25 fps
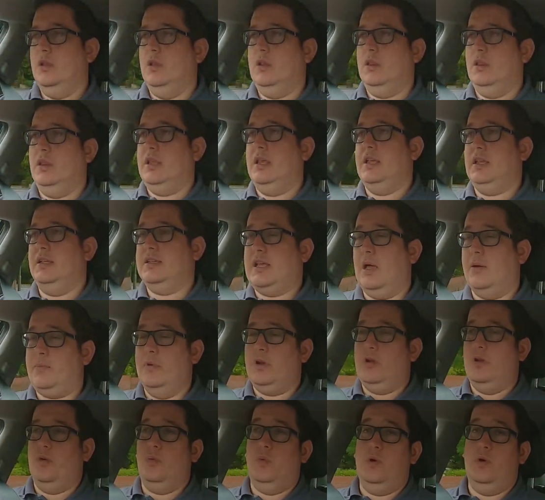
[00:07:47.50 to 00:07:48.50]
The
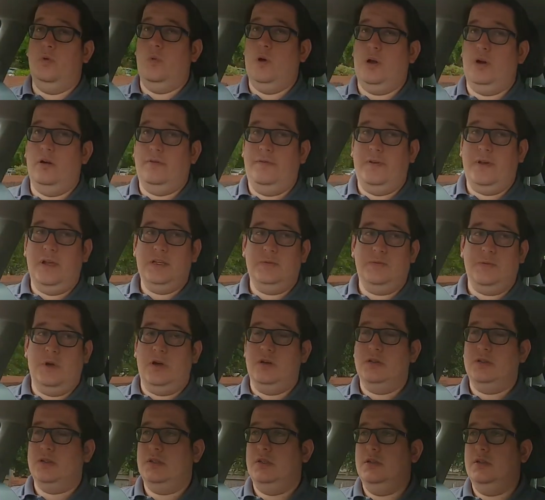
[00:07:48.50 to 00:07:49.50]
examiner will wear a face
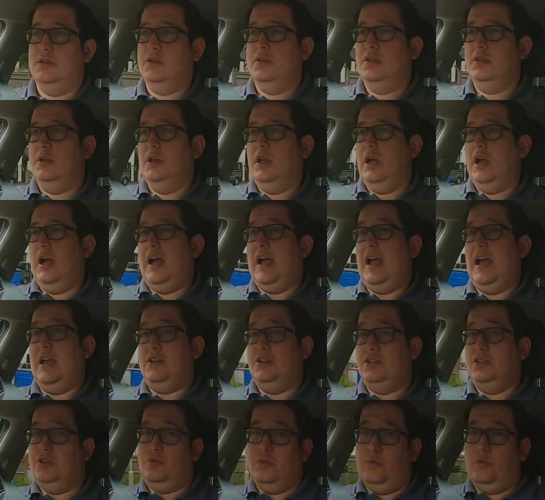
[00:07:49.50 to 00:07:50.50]
mask,
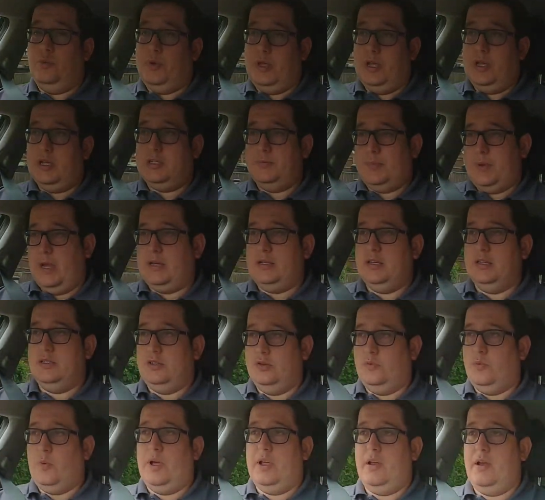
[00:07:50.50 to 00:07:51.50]
and you will be expected
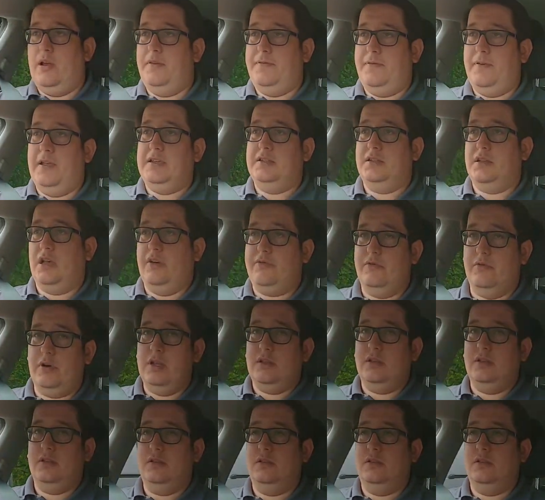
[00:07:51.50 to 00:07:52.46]
to wear a face covering.